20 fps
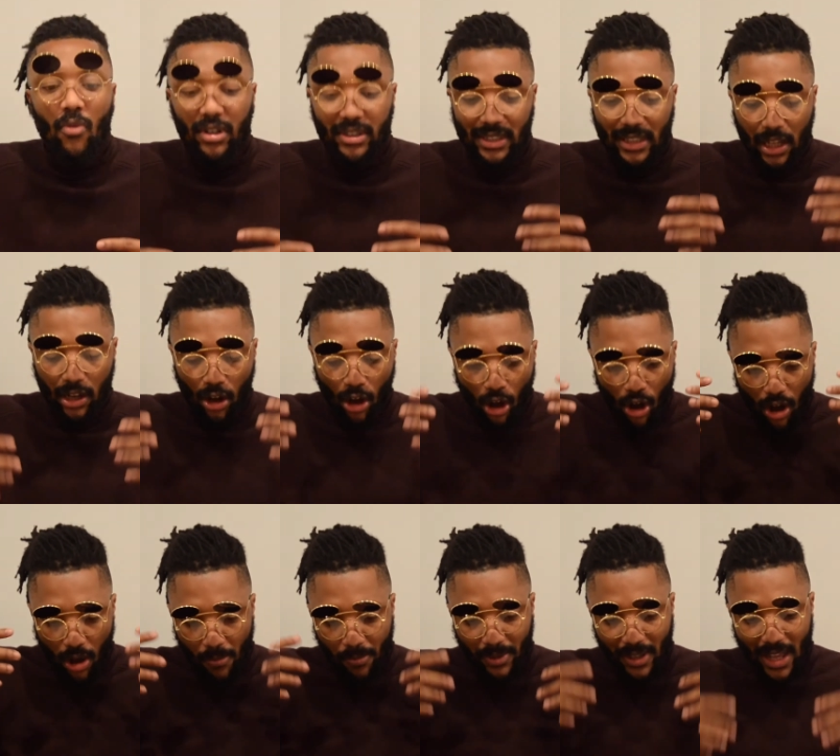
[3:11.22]
once again,
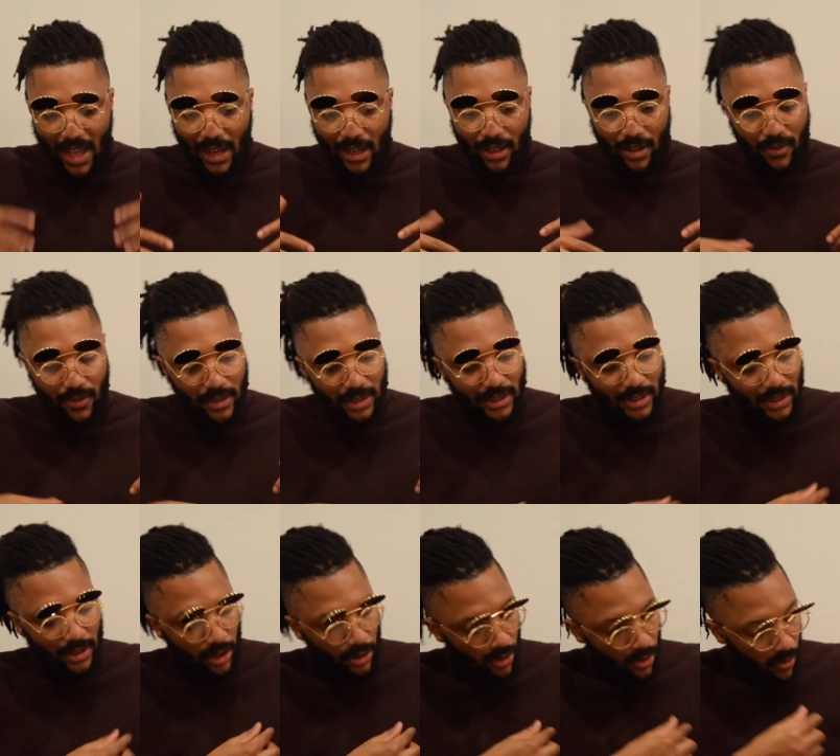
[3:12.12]
all black,
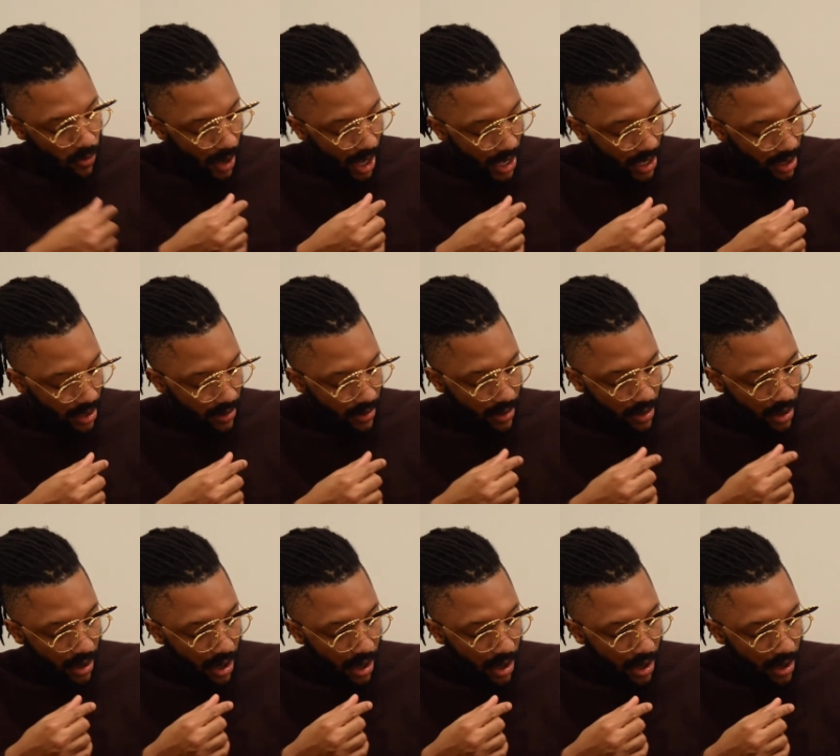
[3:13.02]
subtle white
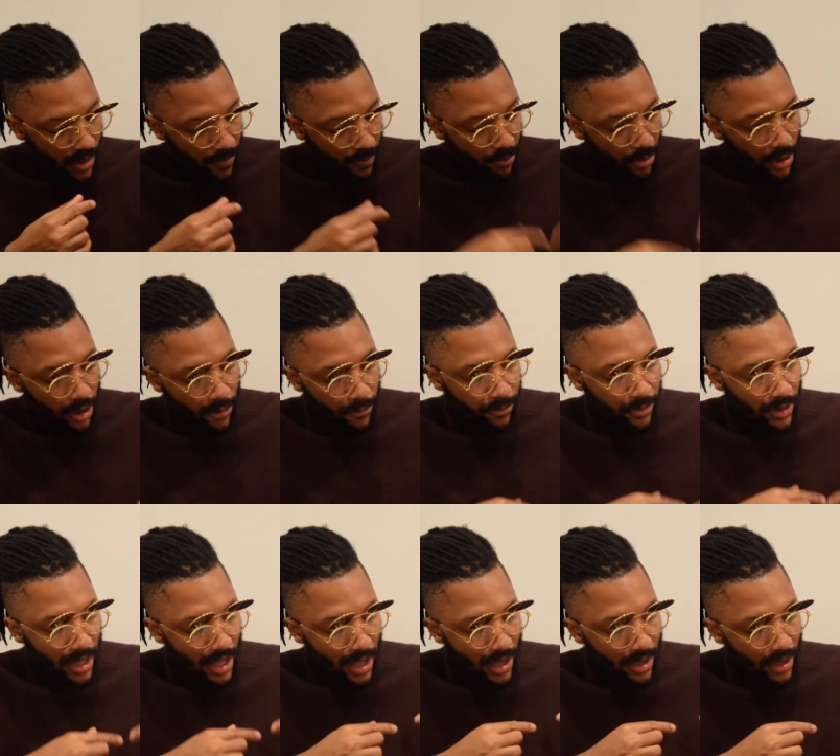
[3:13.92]

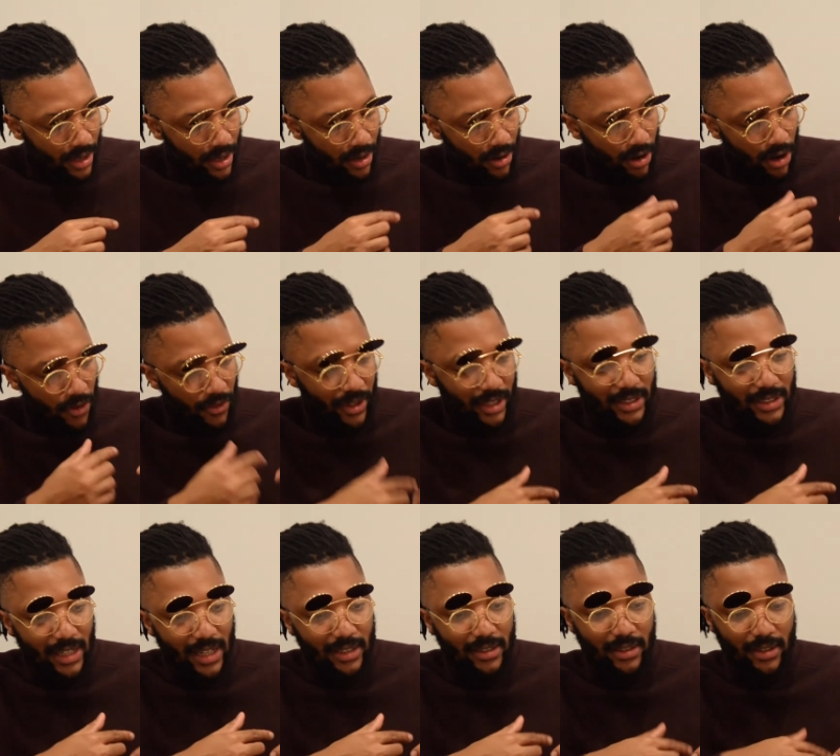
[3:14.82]
butterfly on the
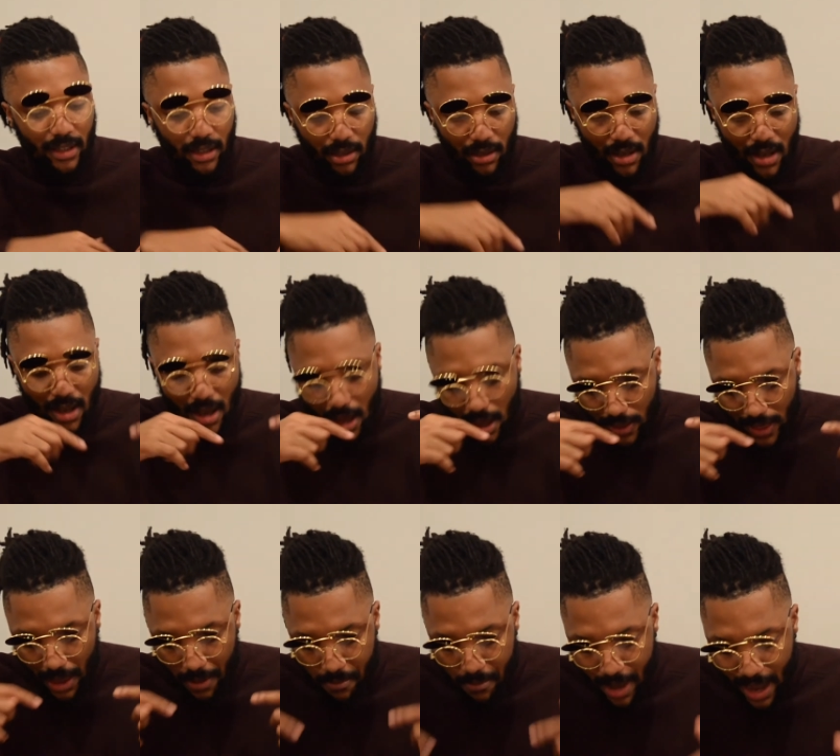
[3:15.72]
chest here
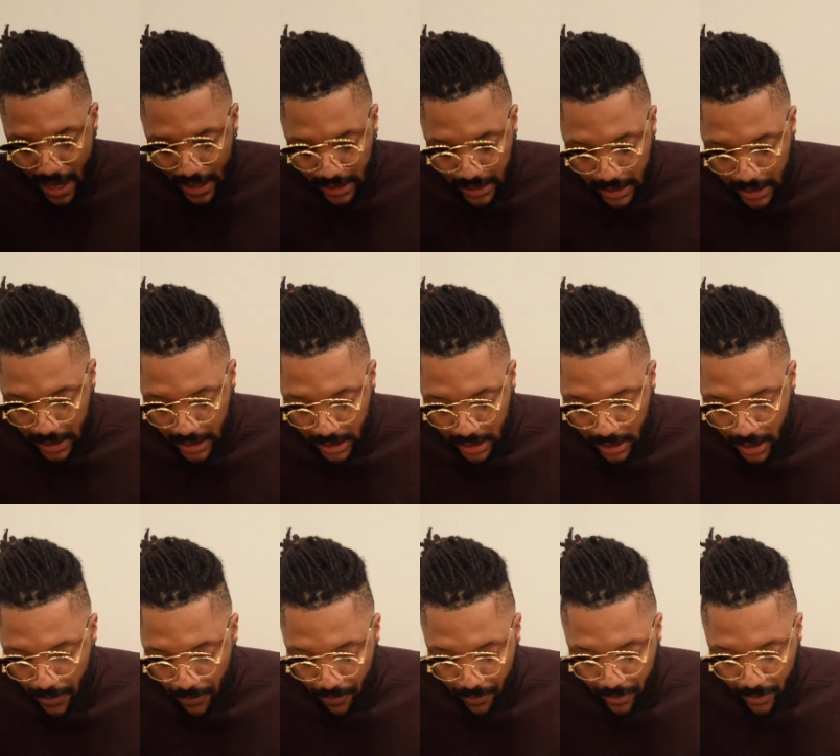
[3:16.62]
that matches
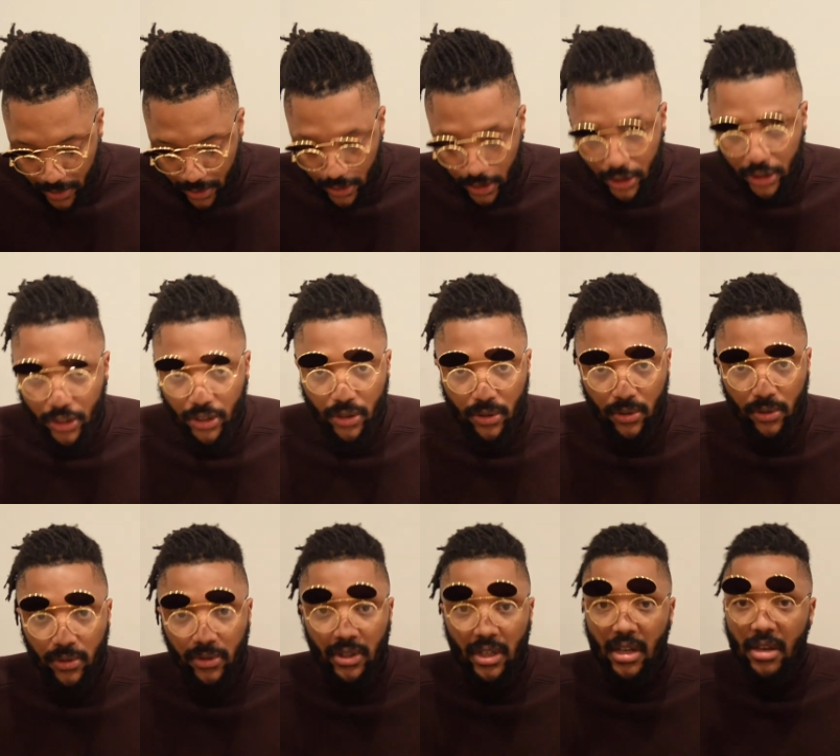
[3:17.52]
the
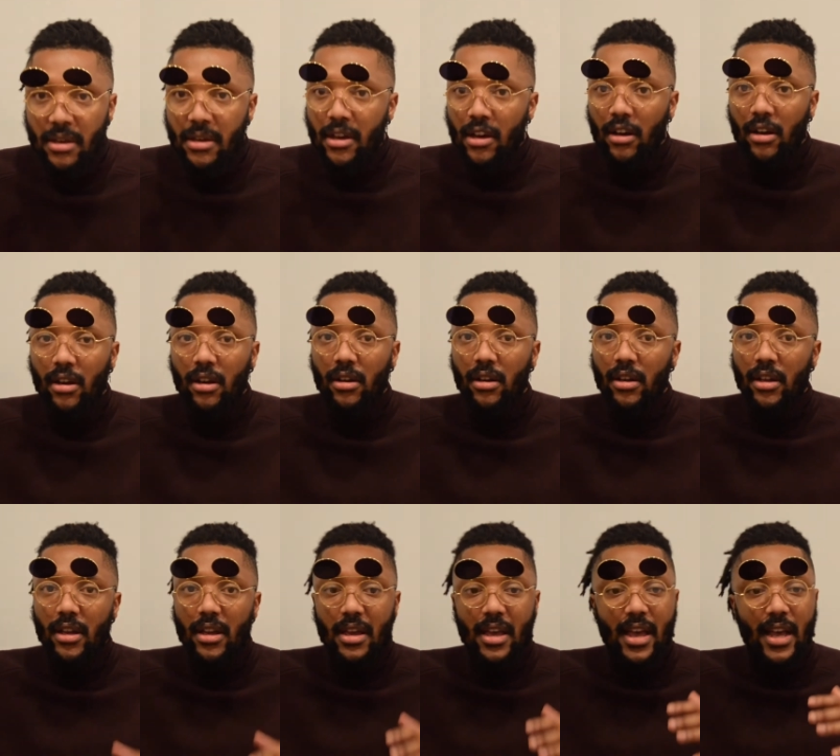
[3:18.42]
shoes.
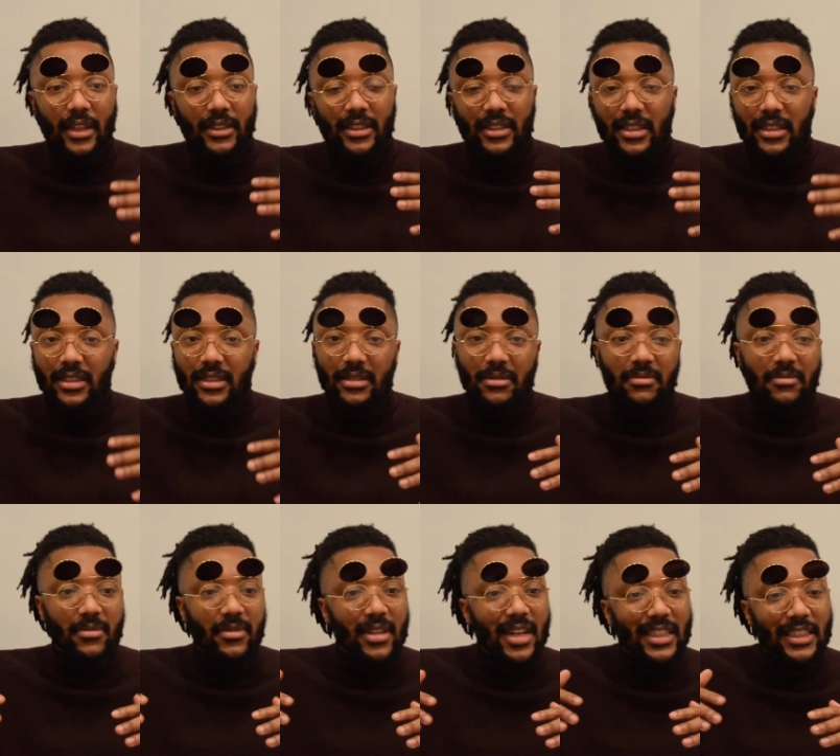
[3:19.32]
It's
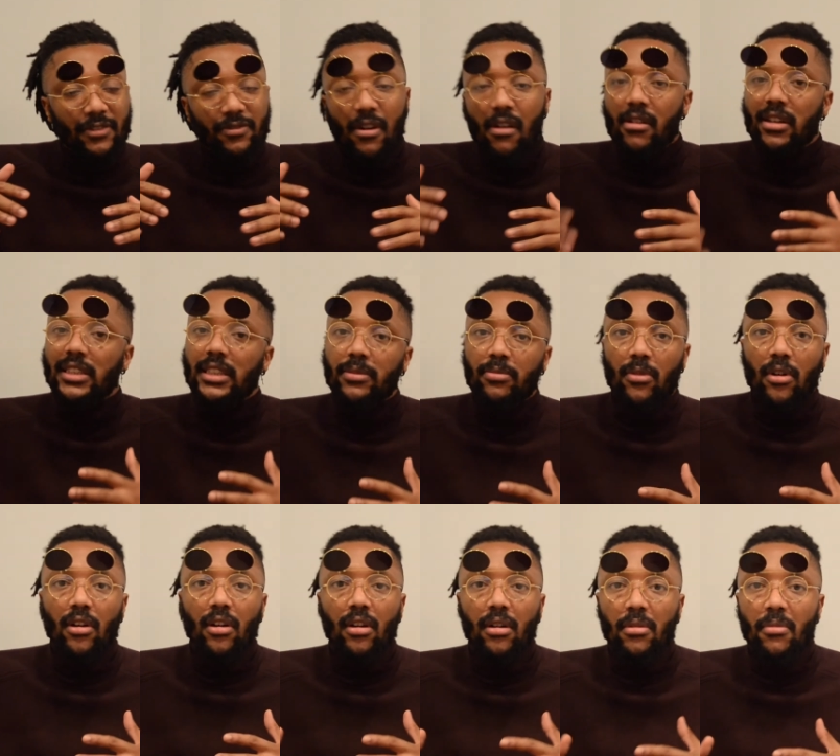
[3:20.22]
very
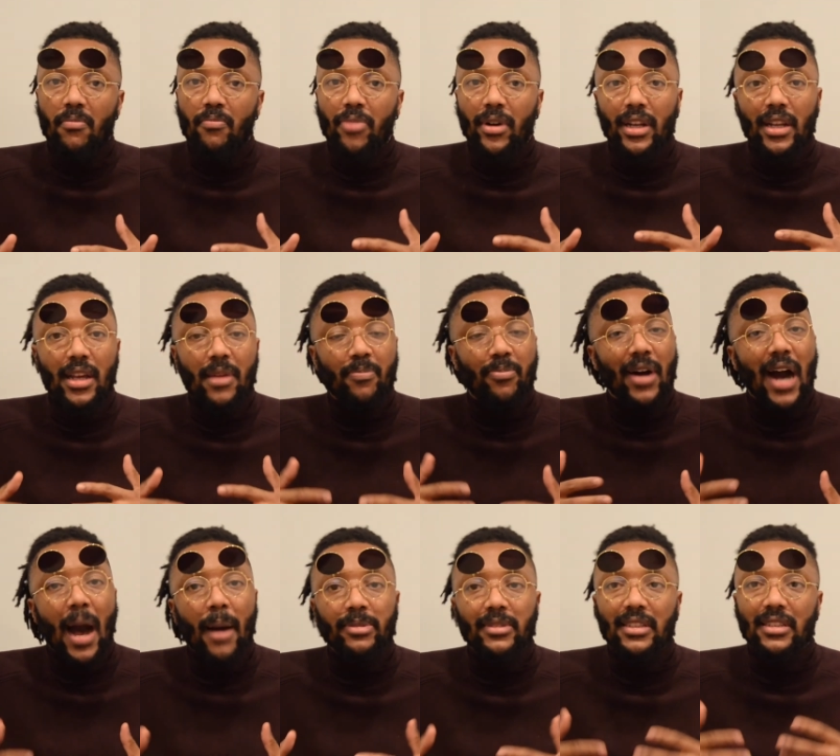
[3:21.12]
small, but it
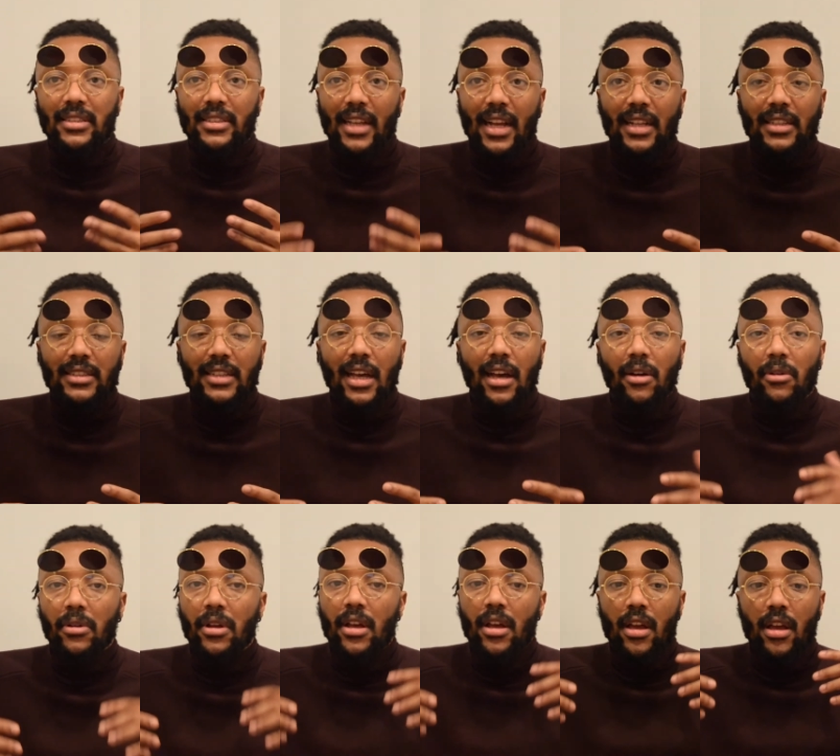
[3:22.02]
pops, it stands
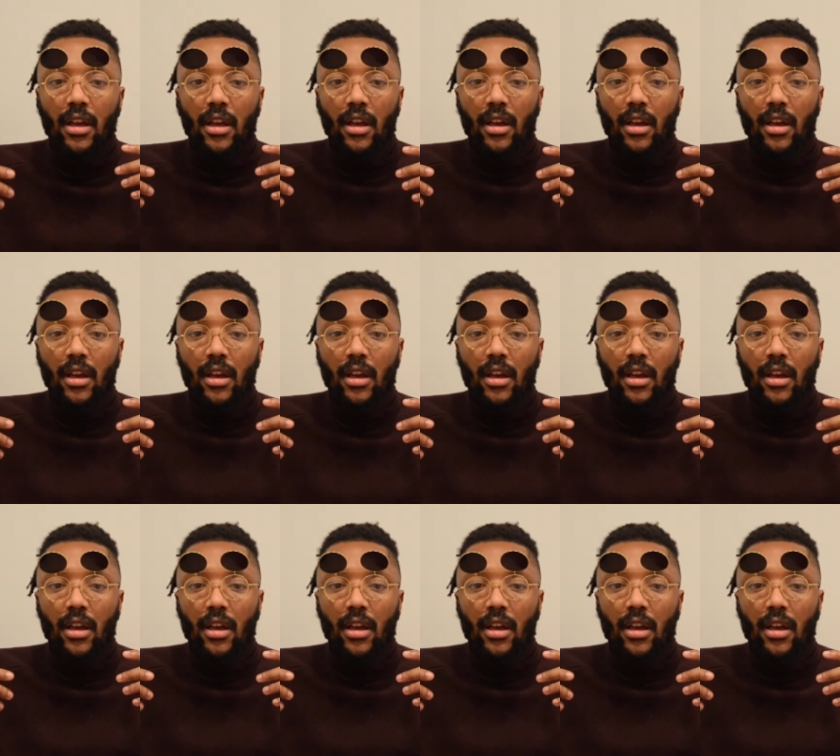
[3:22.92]
out.